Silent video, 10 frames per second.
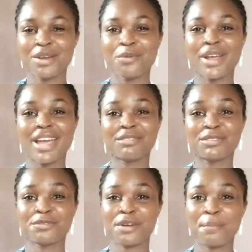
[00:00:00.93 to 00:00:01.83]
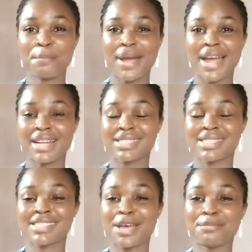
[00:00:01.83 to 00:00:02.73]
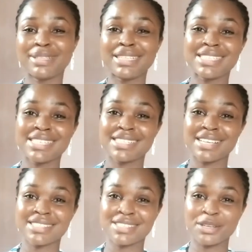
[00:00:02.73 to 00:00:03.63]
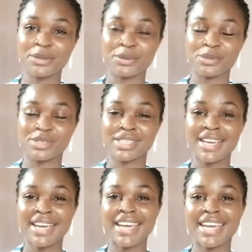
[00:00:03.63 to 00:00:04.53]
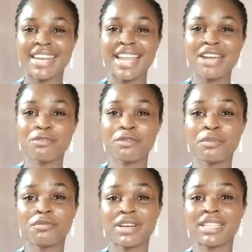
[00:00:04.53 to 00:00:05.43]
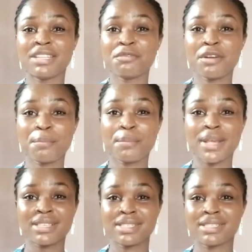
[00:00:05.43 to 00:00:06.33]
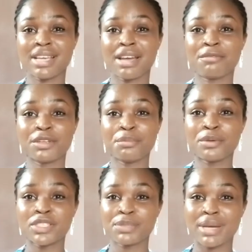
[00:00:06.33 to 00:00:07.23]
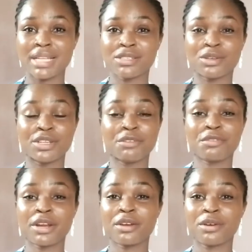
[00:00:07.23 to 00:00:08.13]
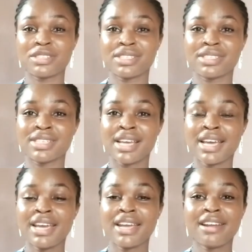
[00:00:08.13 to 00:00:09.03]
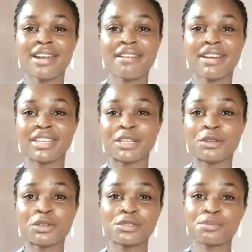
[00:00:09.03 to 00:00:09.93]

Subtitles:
We have different paths, abilities, and skills. In life, we move at different paces and, for the most part, on different courses. Inherently, no two